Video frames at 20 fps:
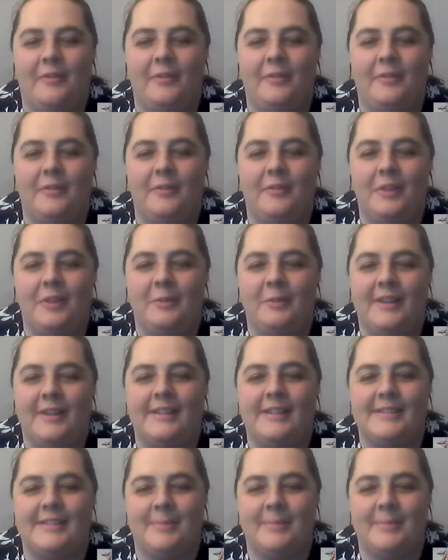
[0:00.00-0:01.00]
of
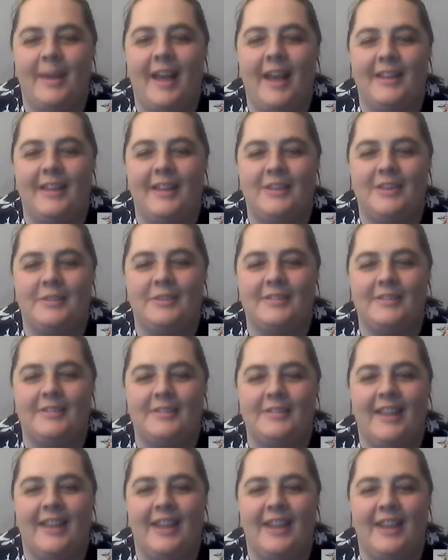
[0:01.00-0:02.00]
Goodreads, but I do still
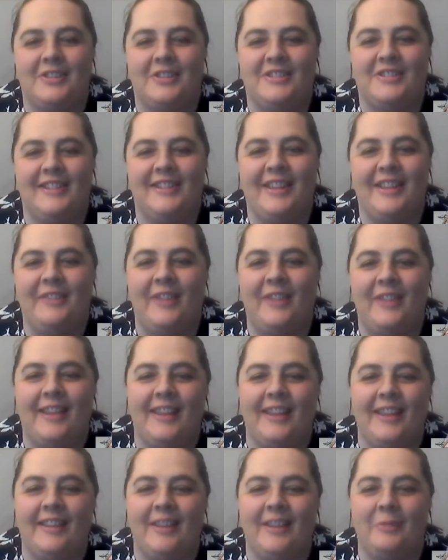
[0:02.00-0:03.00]
occasionally, if I
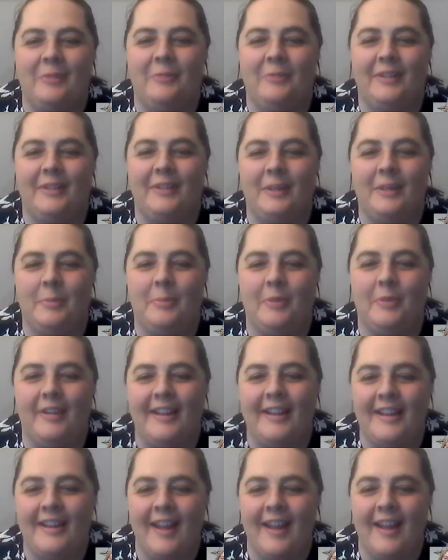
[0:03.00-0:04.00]
get really bored
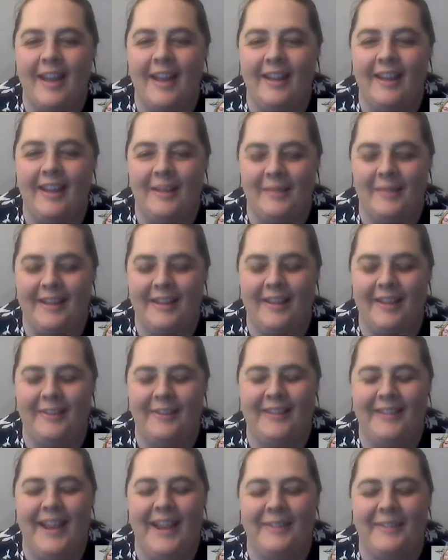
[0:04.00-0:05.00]
at night, I'm like,
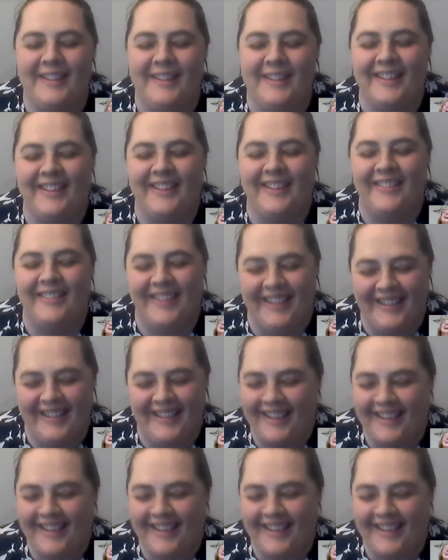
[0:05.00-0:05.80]
okay, I'm gonna go look,